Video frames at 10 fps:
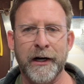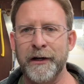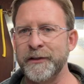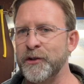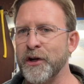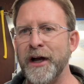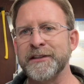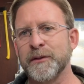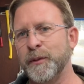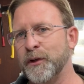You
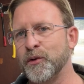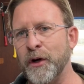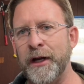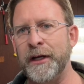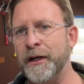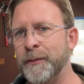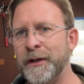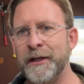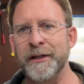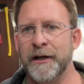guys have been great. I
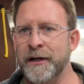mean,